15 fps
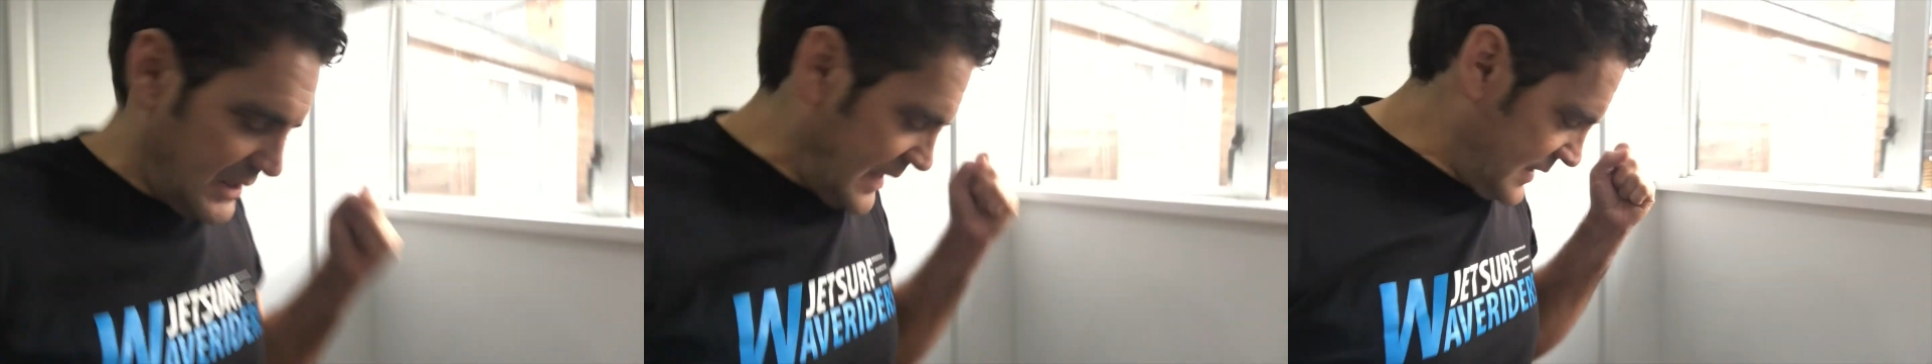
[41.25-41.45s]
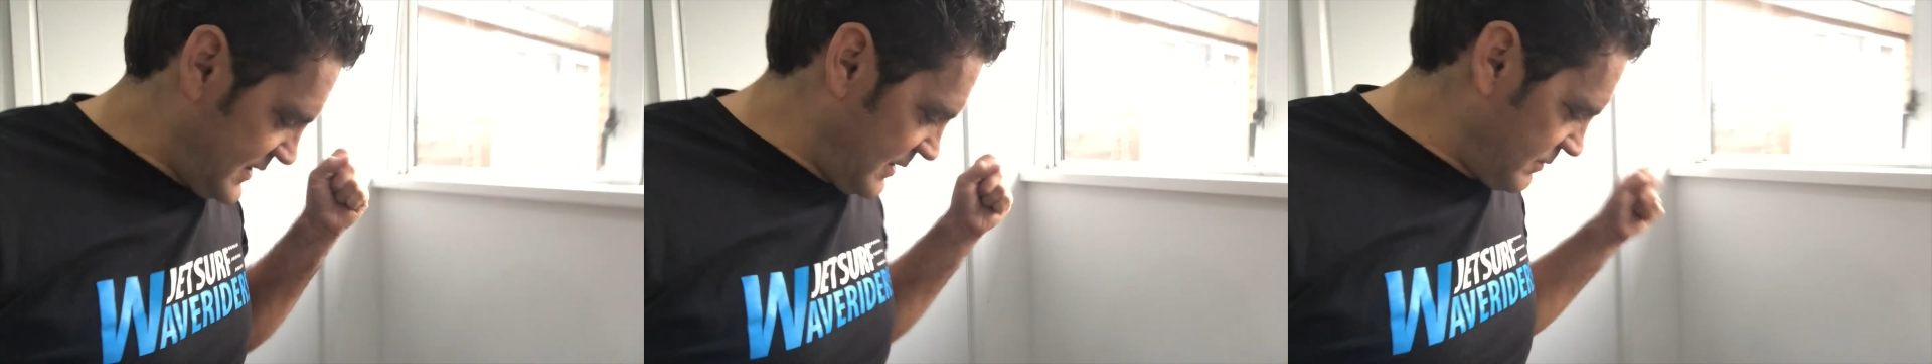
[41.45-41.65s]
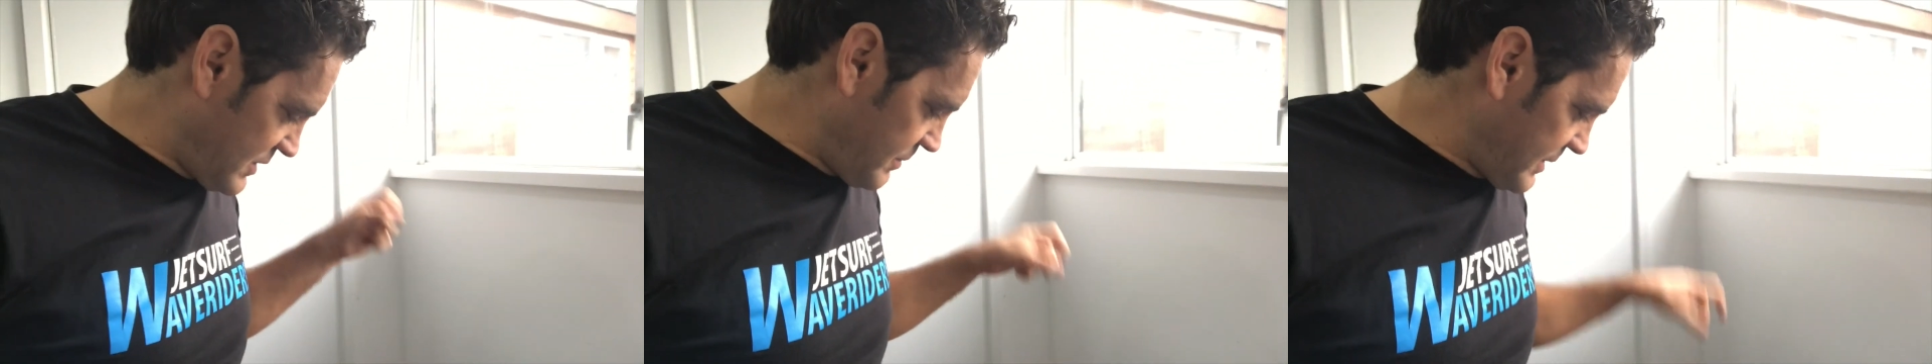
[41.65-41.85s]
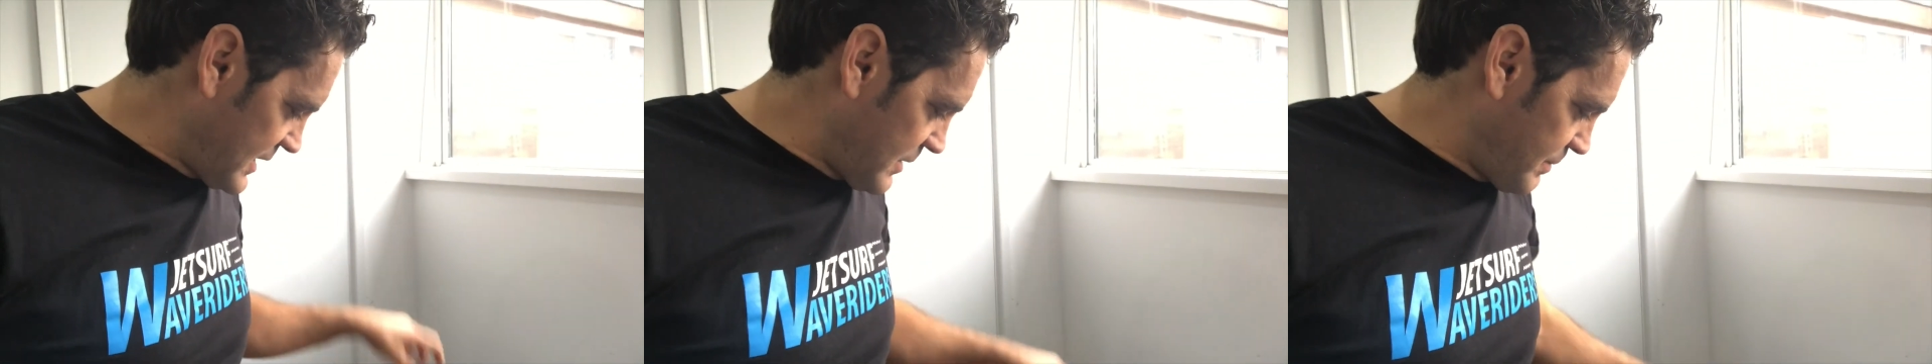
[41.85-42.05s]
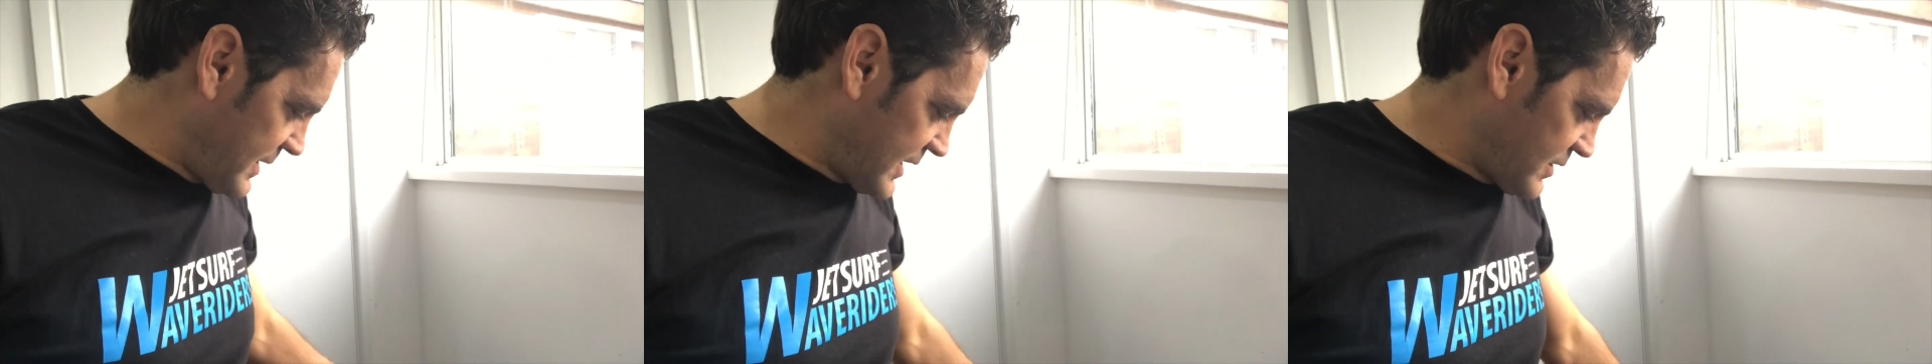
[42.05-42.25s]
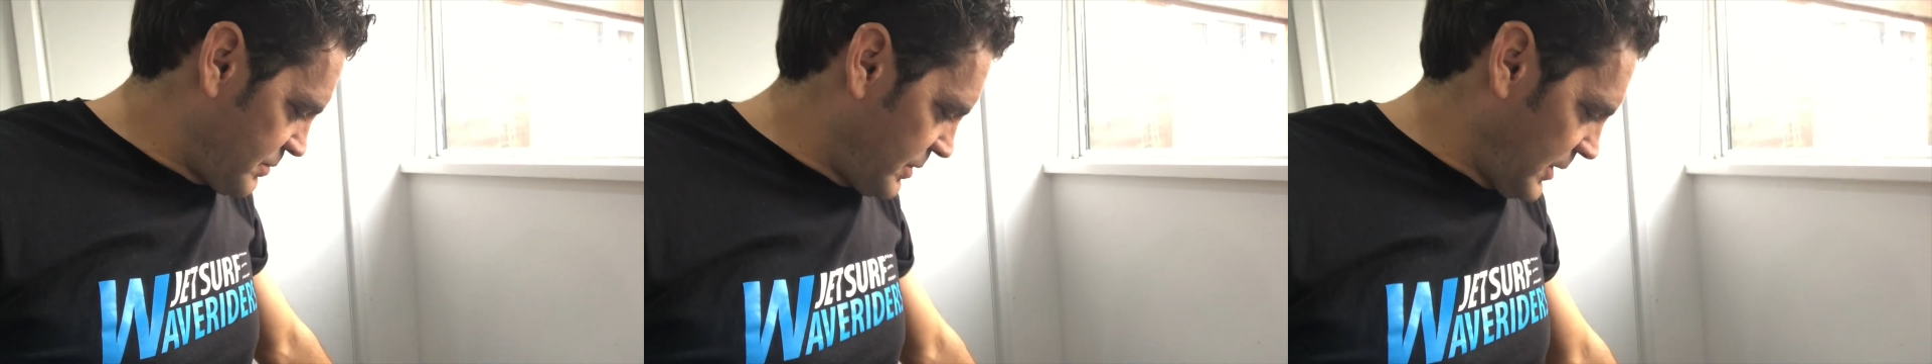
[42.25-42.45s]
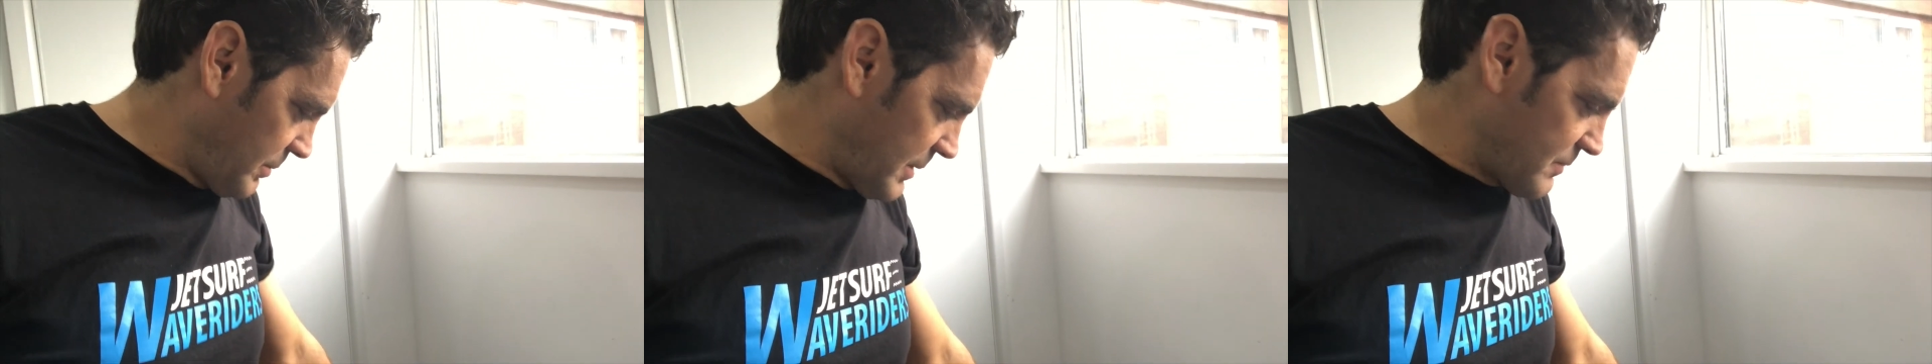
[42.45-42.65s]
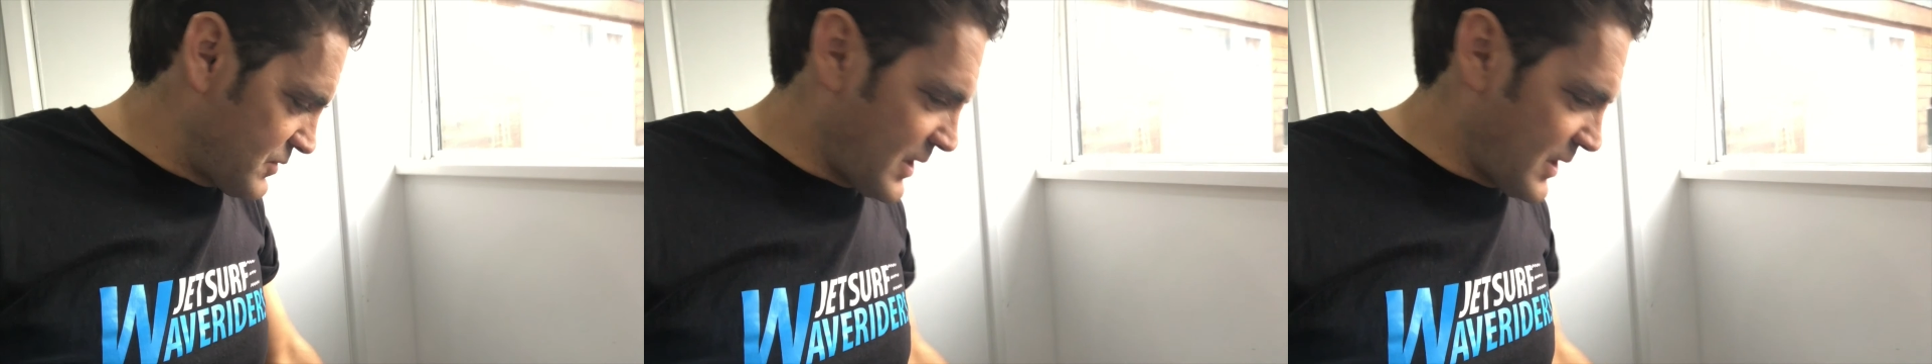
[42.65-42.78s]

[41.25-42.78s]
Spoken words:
That seems to be the biggest problem.